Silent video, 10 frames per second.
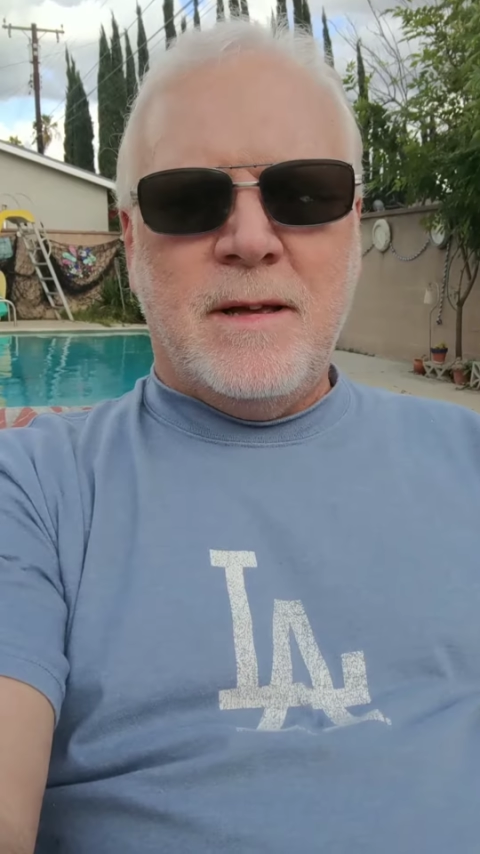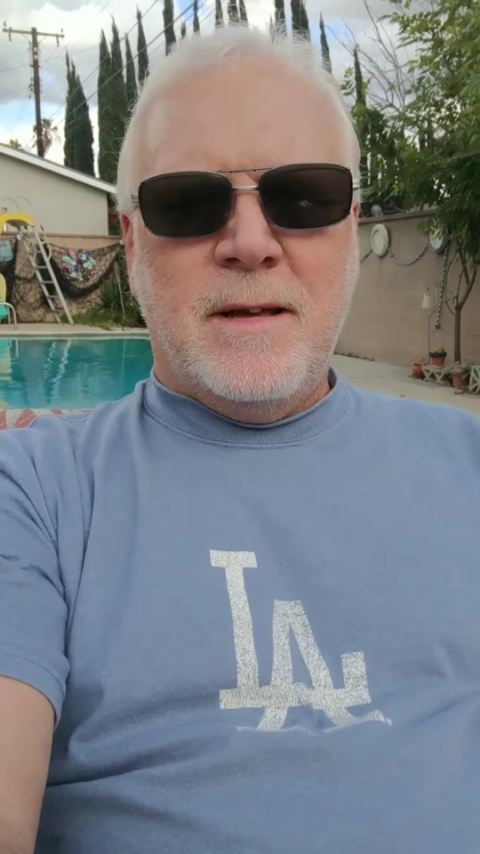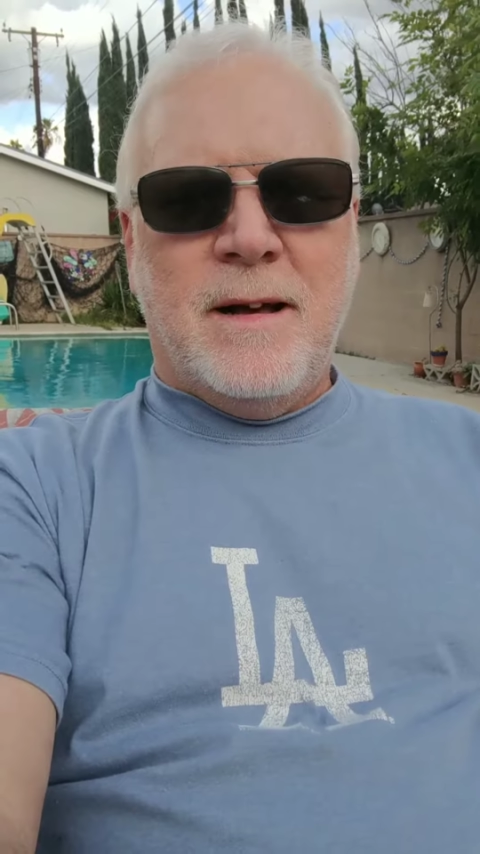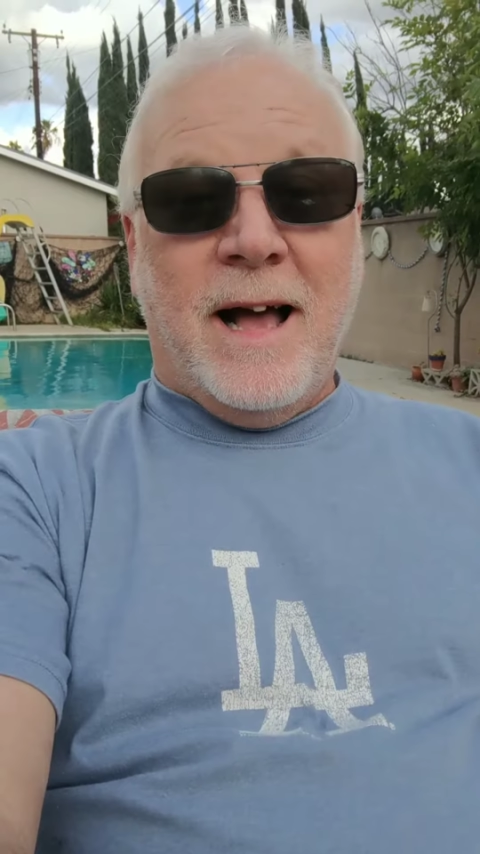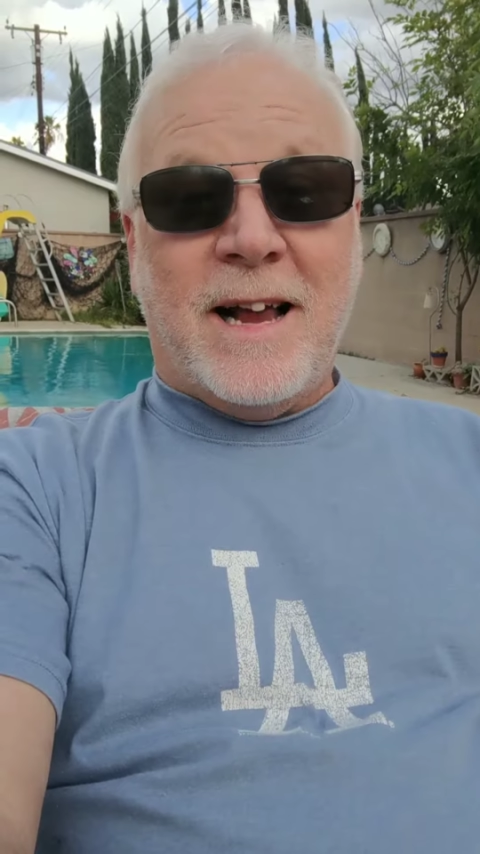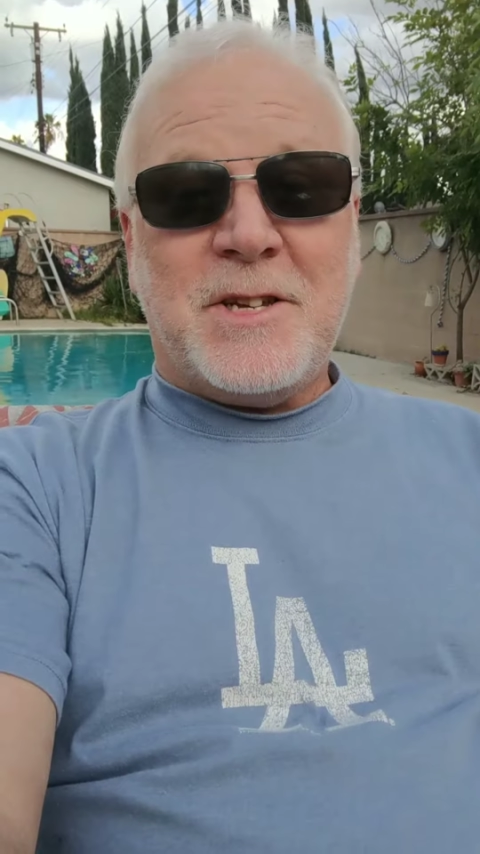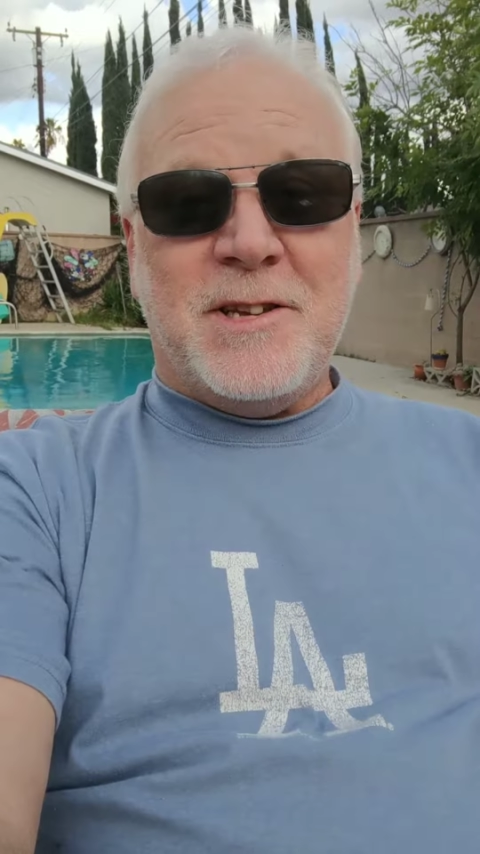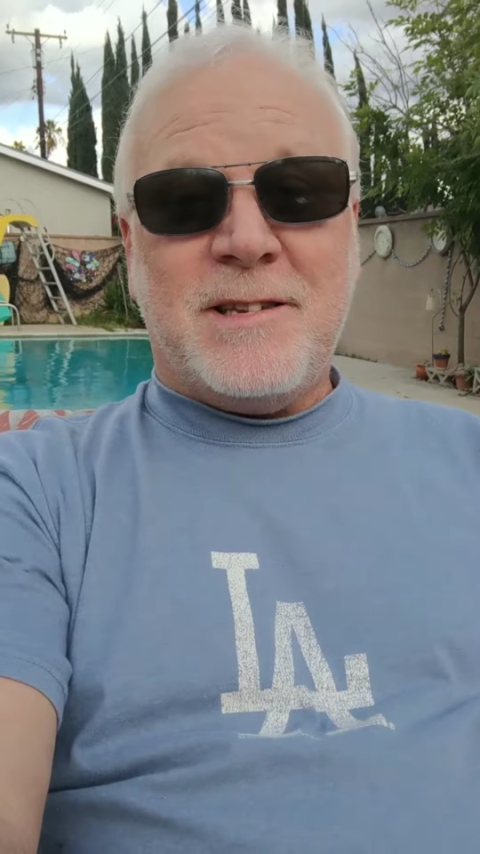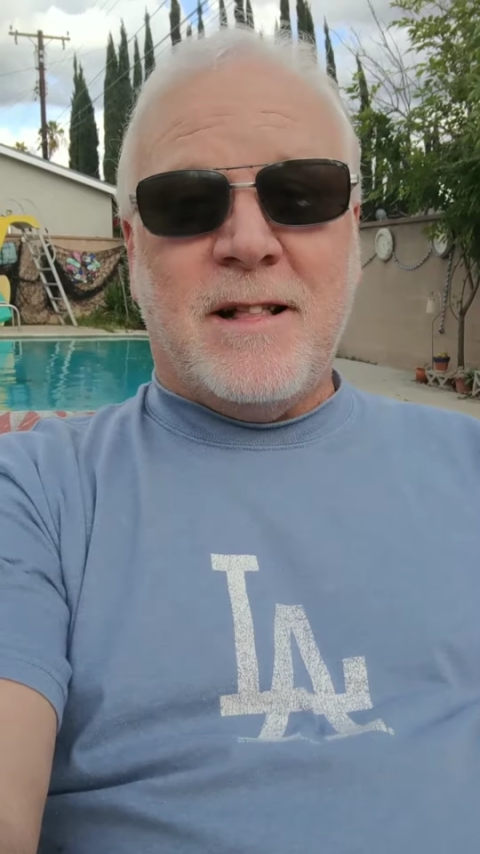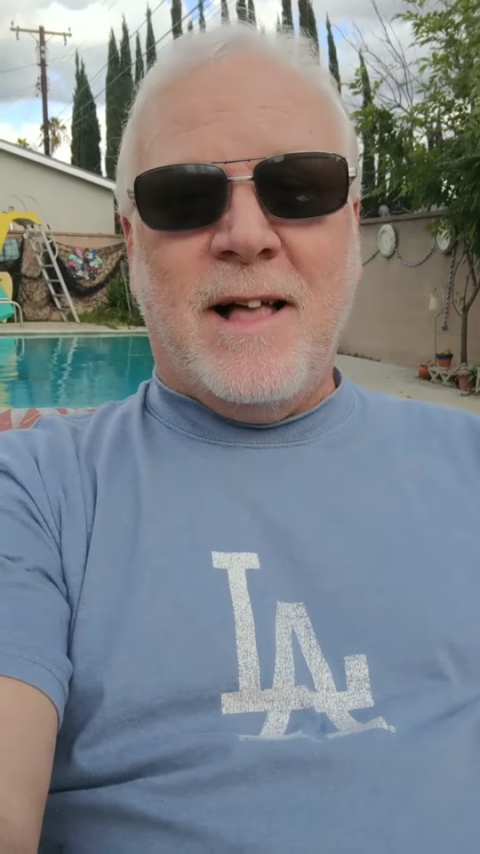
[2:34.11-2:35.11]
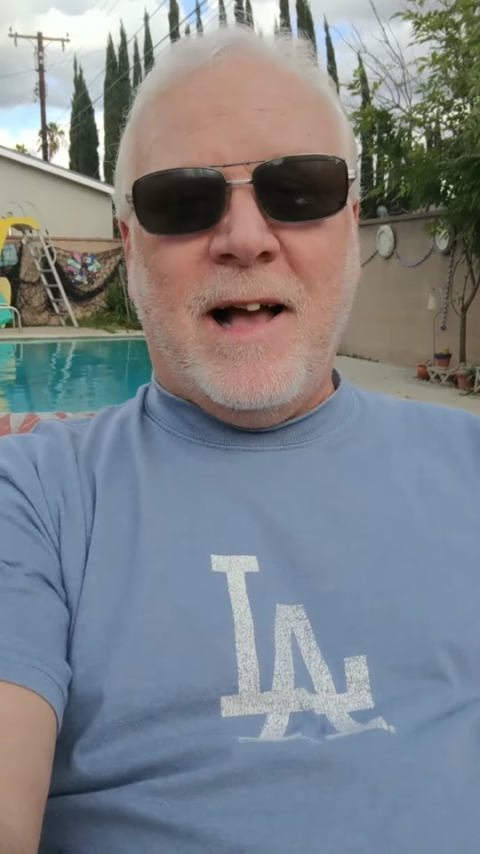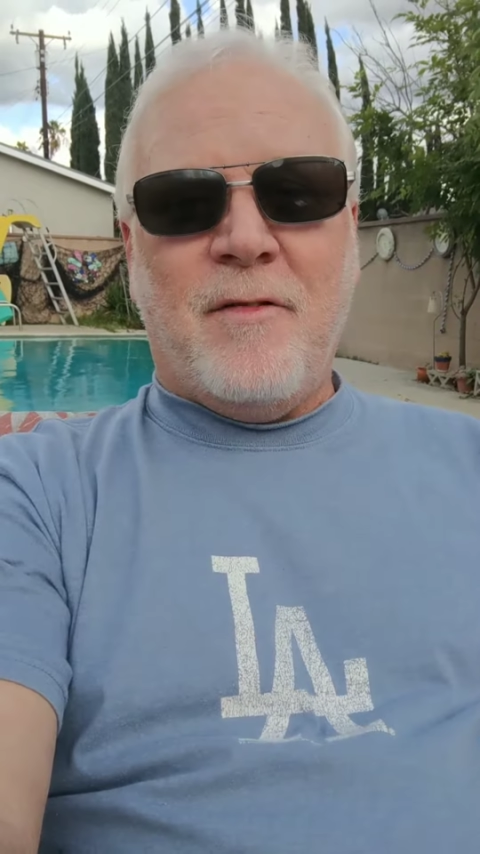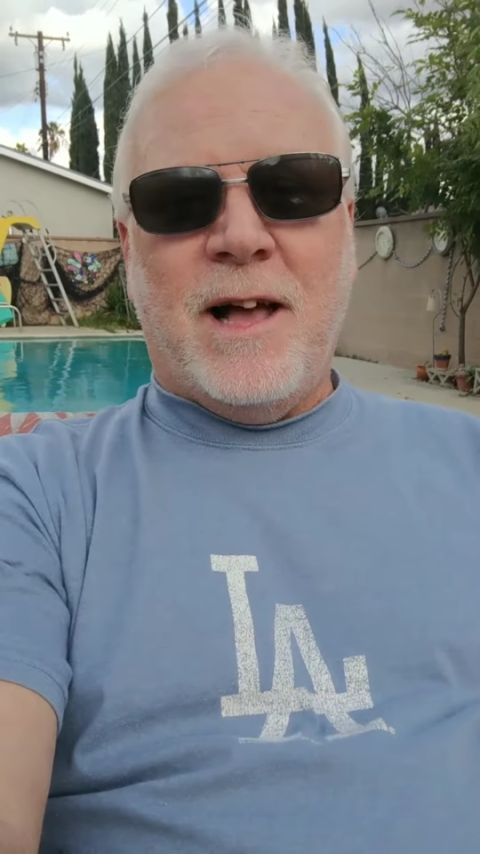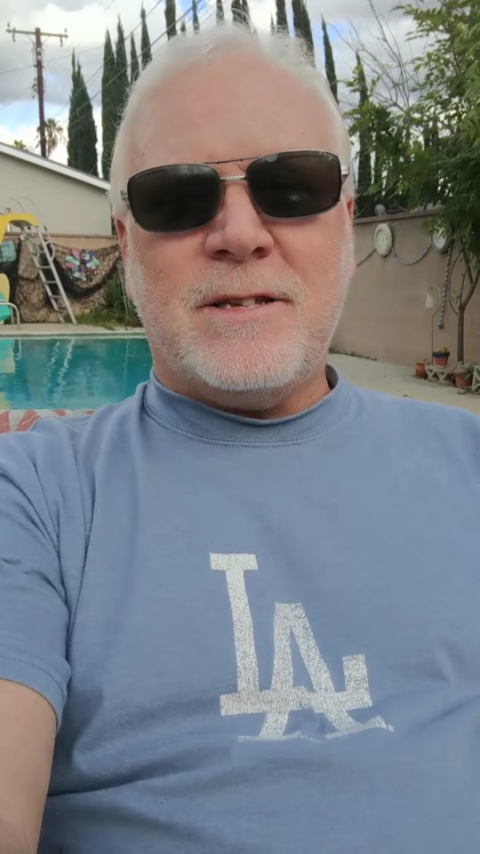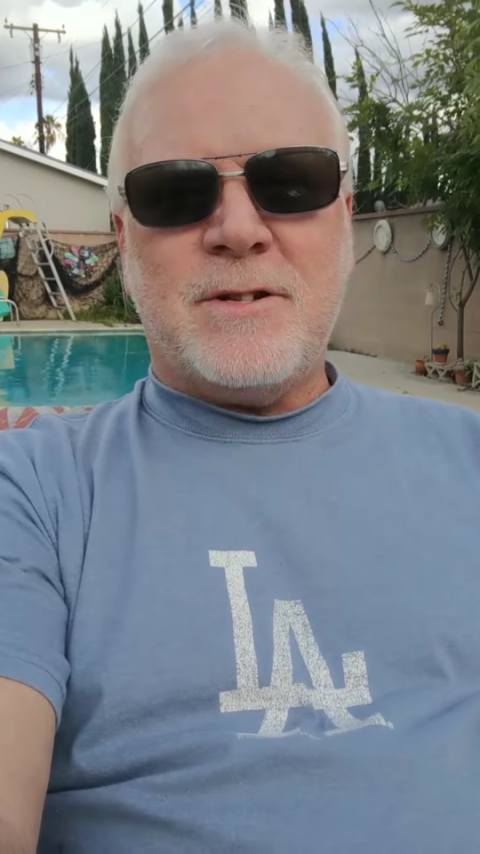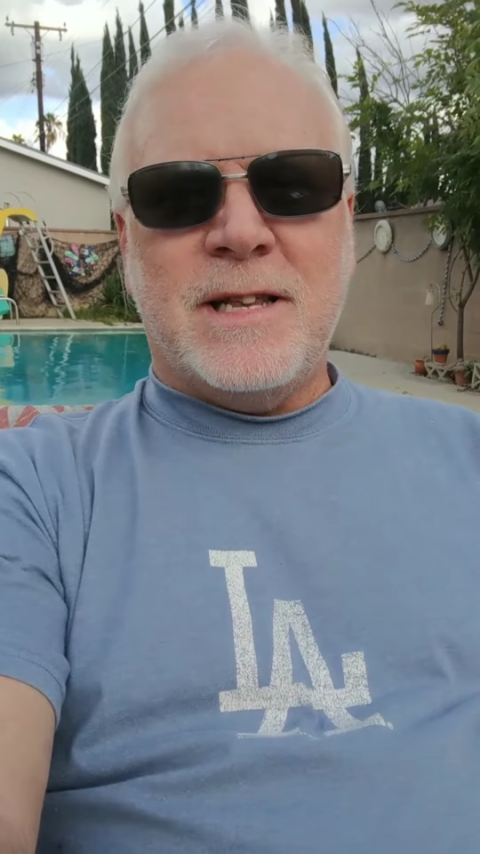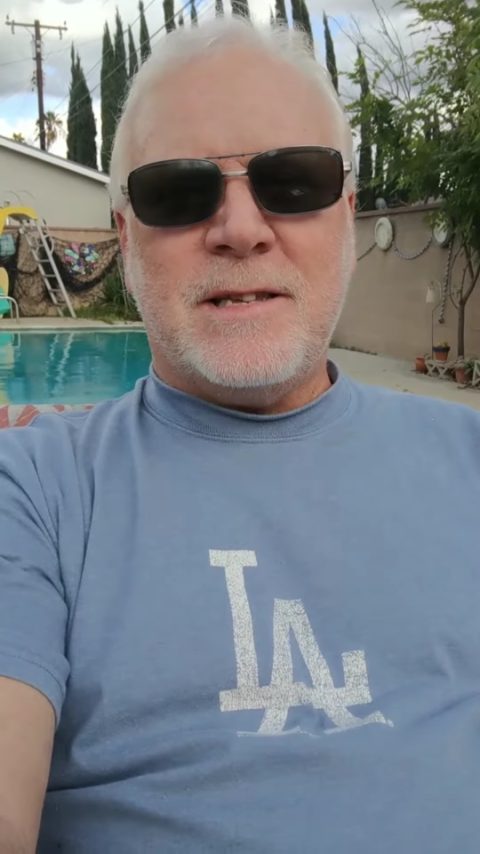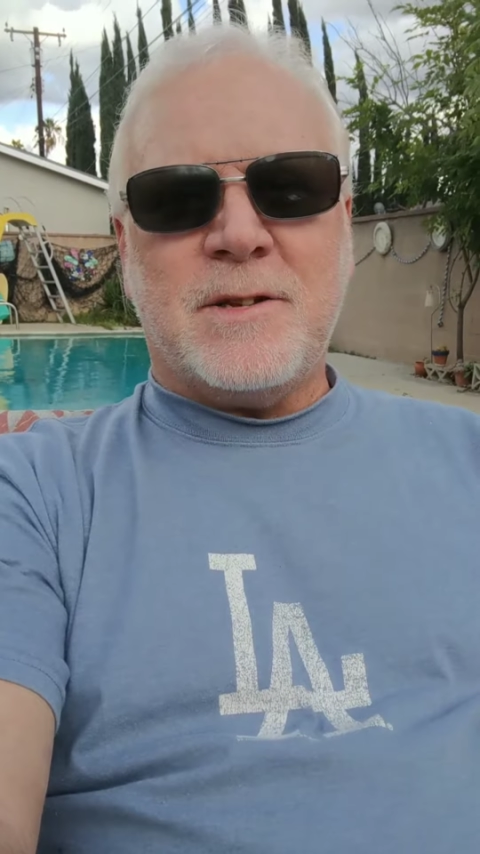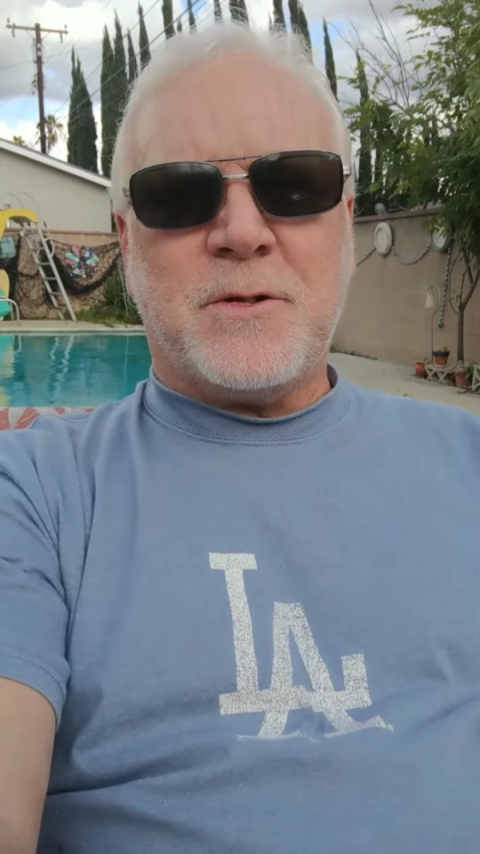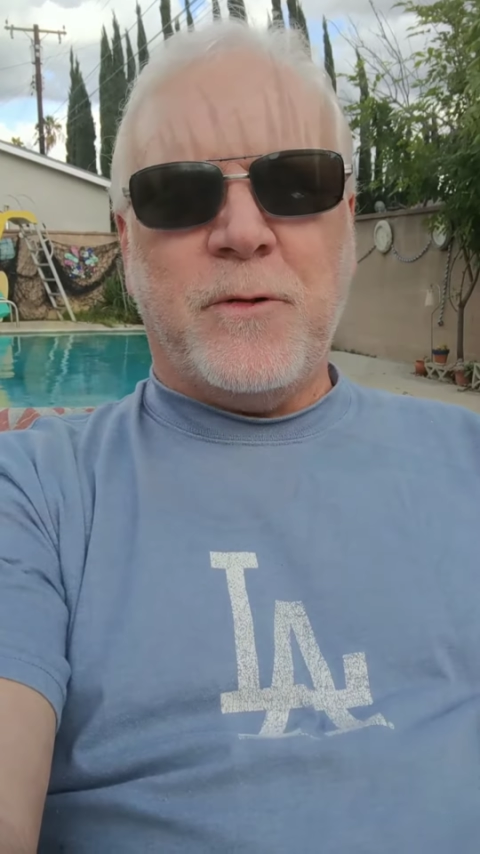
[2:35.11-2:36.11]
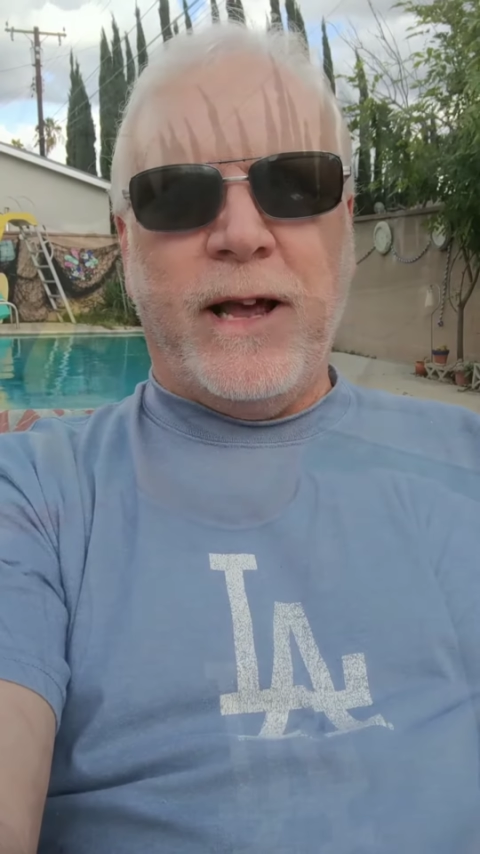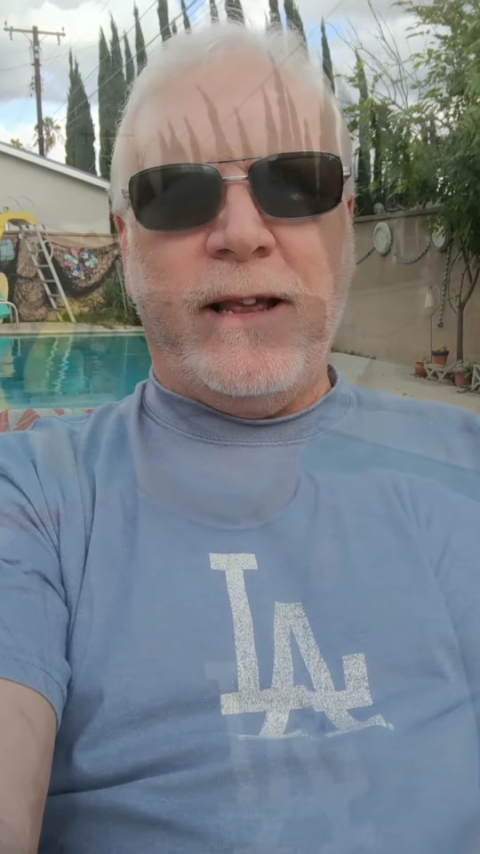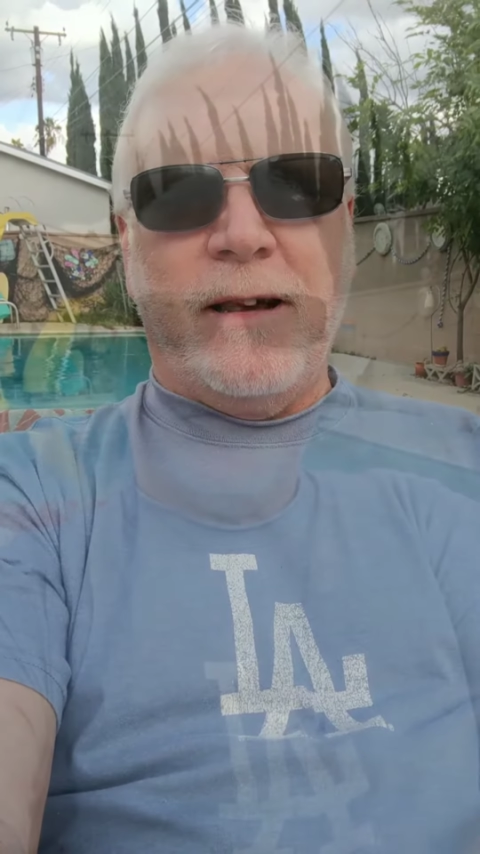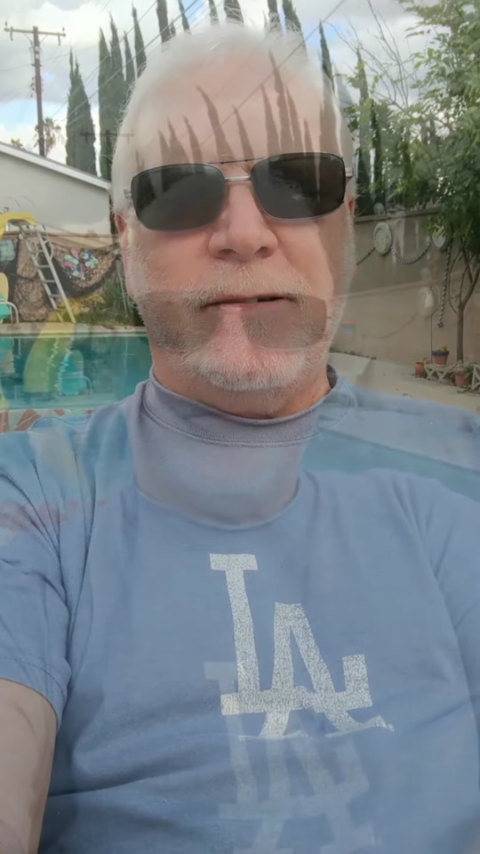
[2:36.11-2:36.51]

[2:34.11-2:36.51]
I actually still have that transistor radio.